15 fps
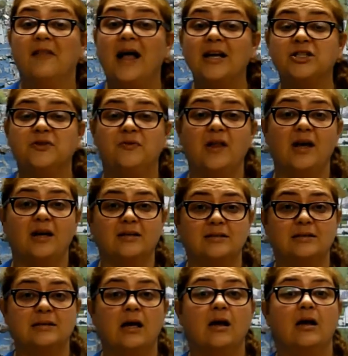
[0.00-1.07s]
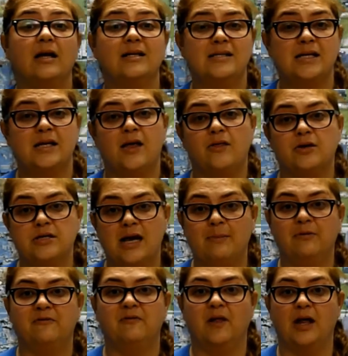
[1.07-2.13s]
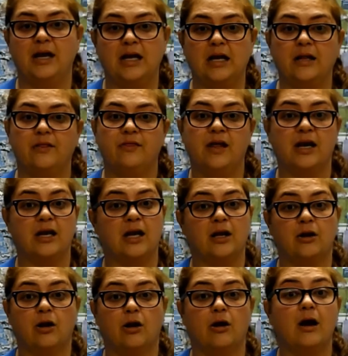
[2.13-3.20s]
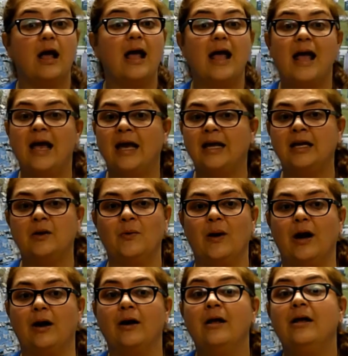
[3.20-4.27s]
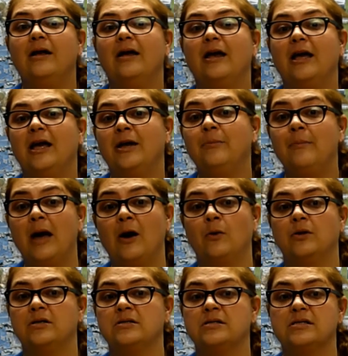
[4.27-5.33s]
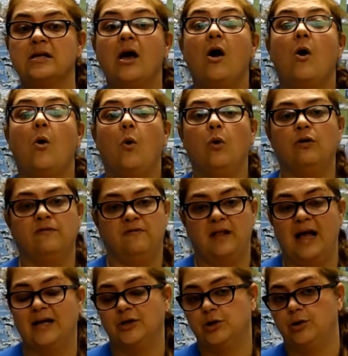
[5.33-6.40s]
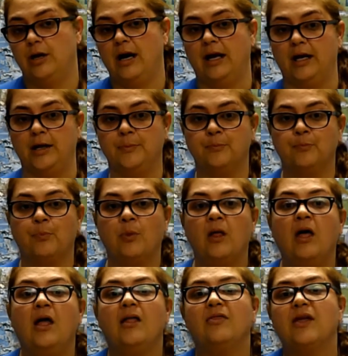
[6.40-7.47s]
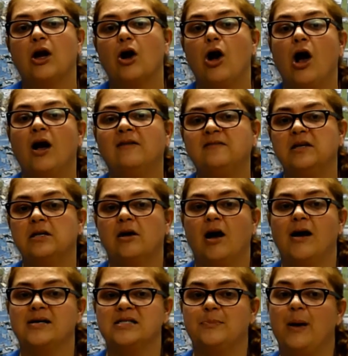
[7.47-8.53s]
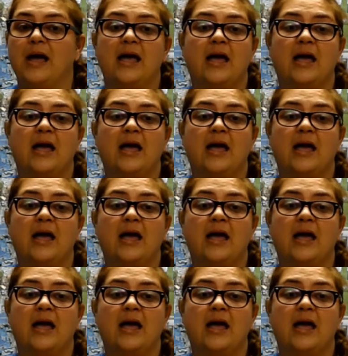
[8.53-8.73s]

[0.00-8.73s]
Flash floods is another type of flooding that can occur anywhere, in mountains or flat terrain. They are often caused by